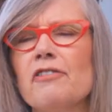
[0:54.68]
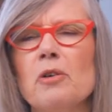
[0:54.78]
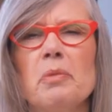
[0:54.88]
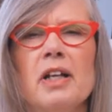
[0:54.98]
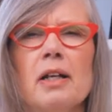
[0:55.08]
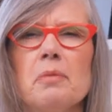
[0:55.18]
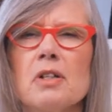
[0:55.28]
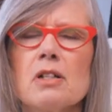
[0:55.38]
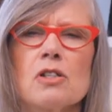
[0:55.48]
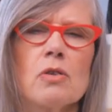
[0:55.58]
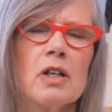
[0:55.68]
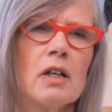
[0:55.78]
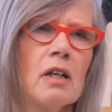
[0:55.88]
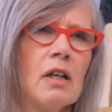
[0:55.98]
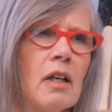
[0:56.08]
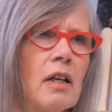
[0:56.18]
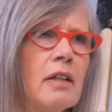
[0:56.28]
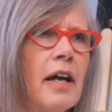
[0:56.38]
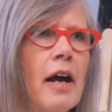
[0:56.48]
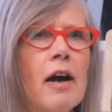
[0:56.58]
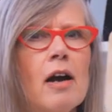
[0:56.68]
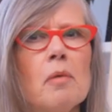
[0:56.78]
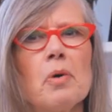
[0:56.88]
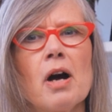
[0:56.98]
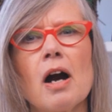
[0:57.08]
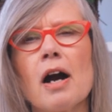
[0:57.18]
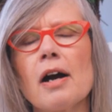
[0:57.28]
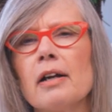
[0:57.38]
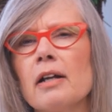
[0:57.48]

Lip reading: medium to just sort of tear apart,